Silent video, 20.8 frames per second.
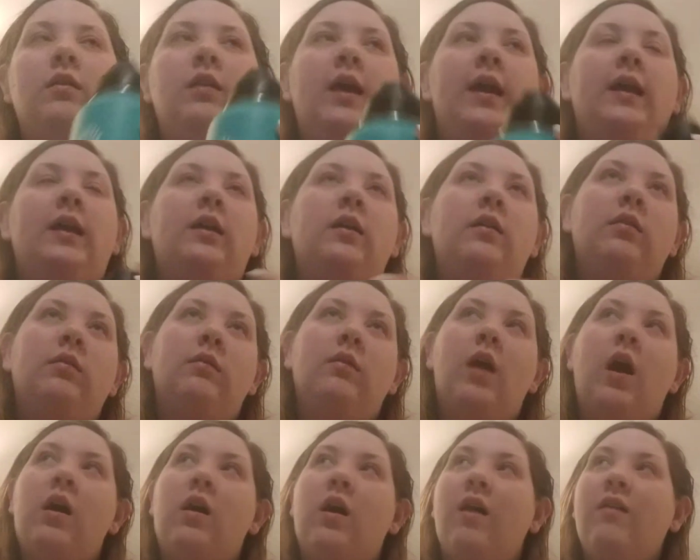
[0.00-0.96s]
like
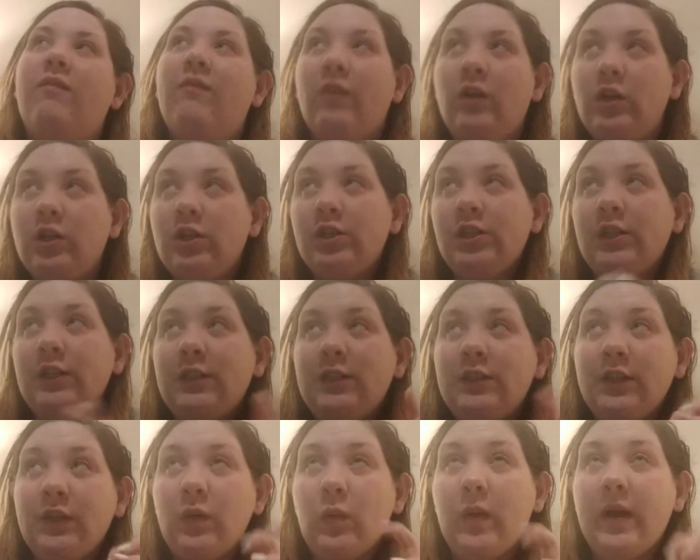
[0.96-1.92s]
knockoff
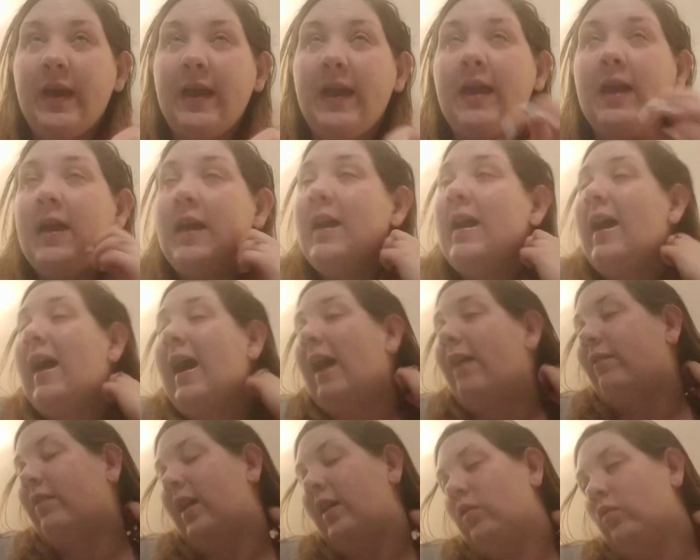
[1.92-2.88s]
versions in a way.
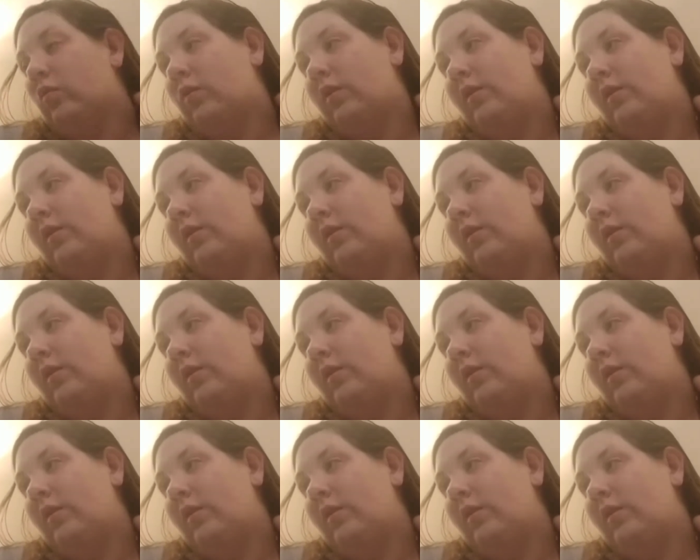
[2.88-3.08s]
I've gotten